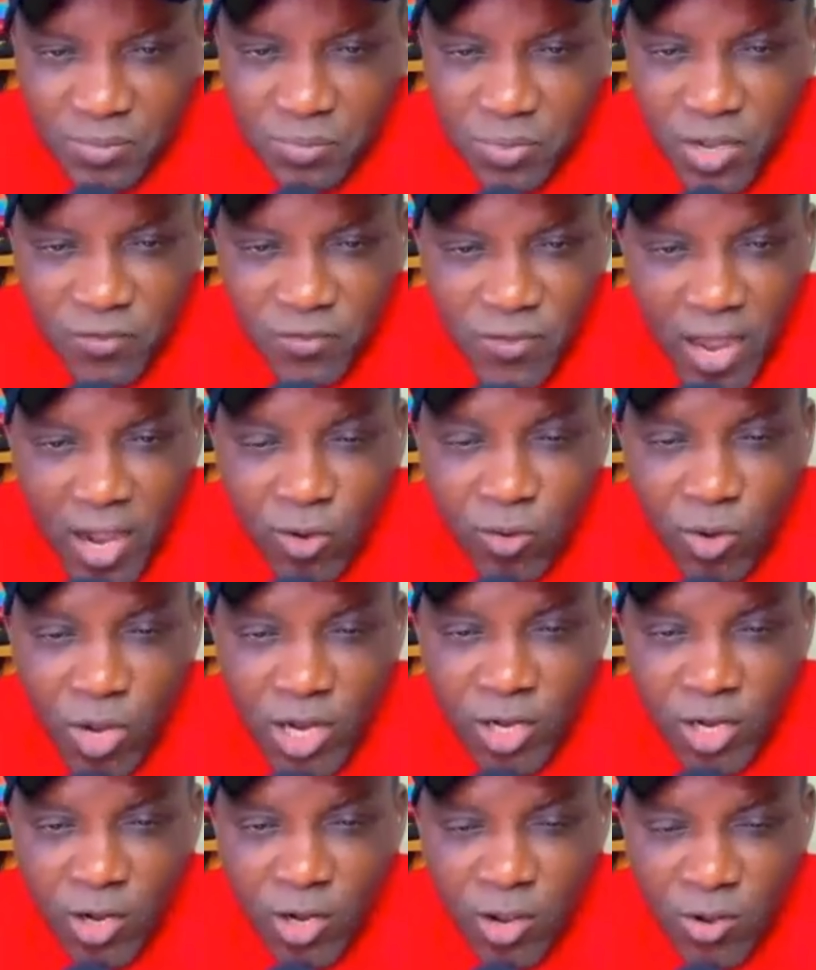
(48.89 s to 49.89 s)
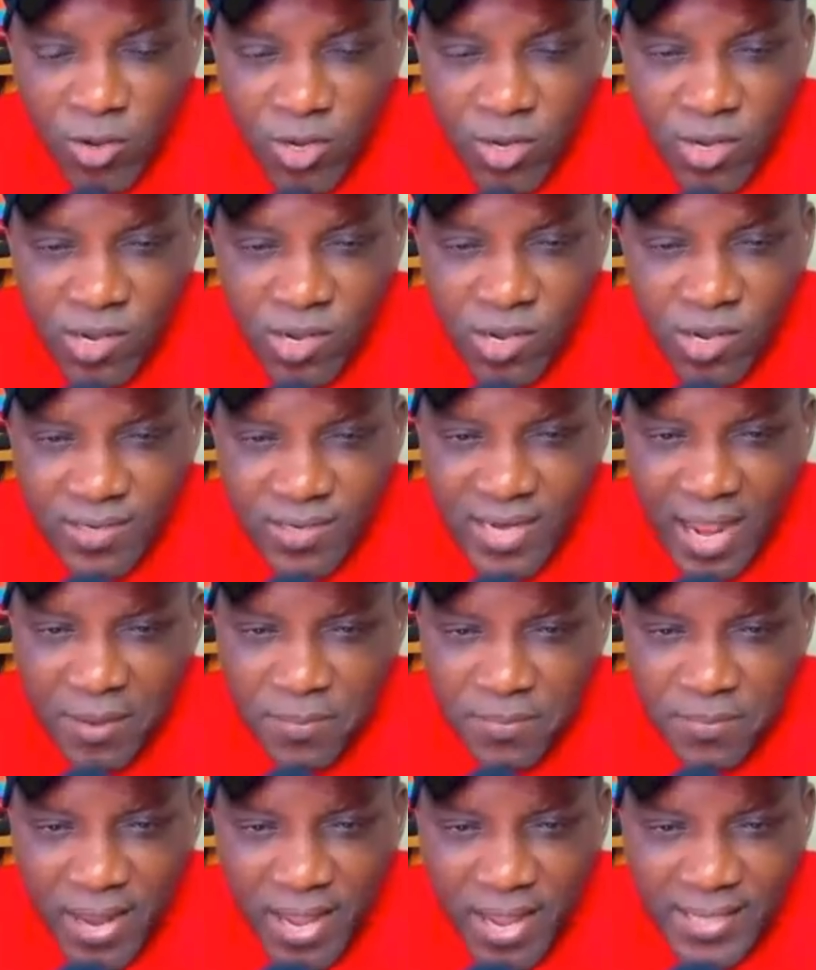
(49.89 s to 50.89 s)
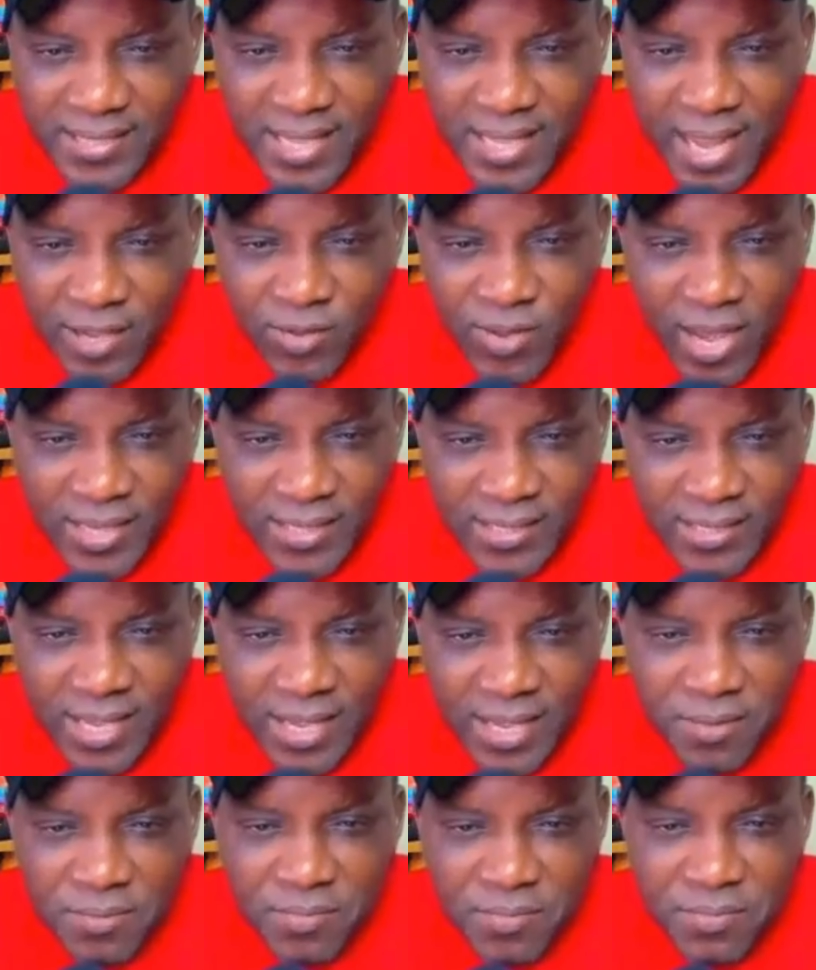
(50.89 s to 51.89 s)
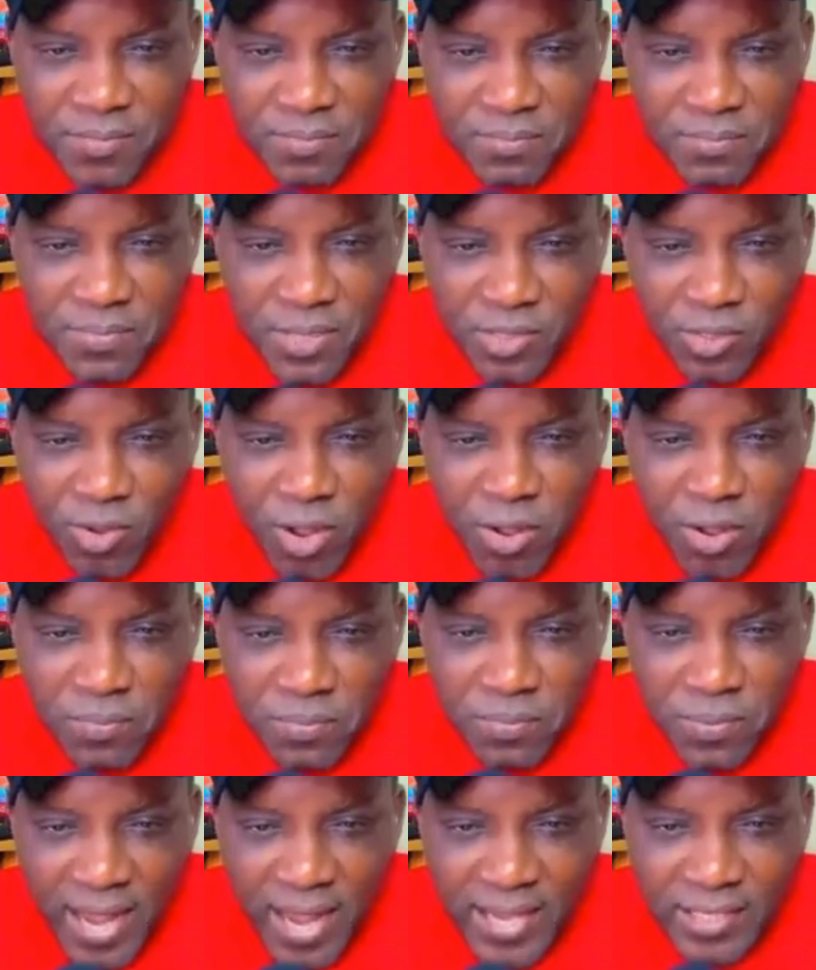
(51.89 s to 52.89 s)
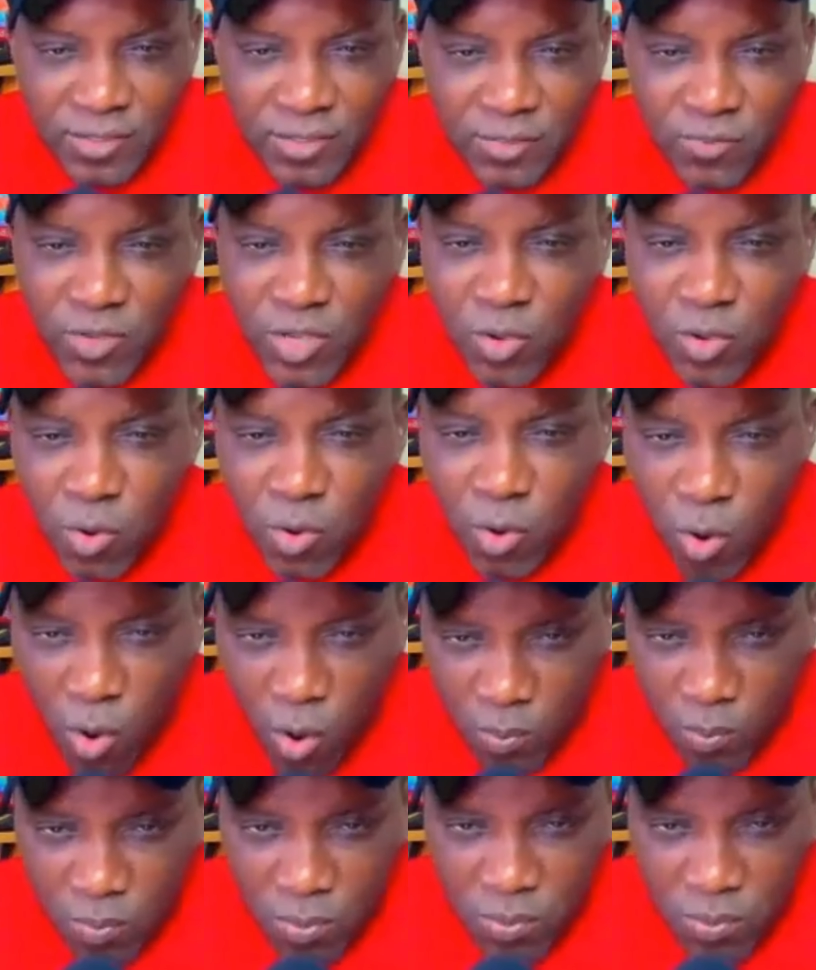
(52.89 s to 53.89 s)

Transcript: But if you are going long, that implies that you are saying Bitcoin price will go up.